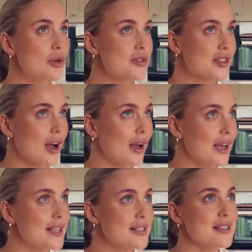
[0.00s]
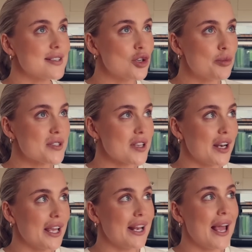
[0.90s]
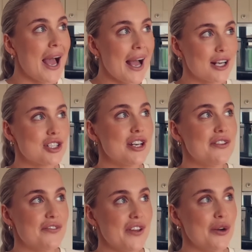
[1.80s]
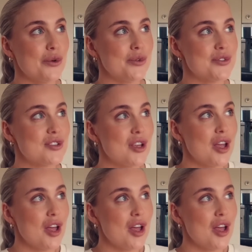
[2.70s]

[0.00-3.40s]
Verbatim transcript: Blue skies, it's super sunny and it actually feels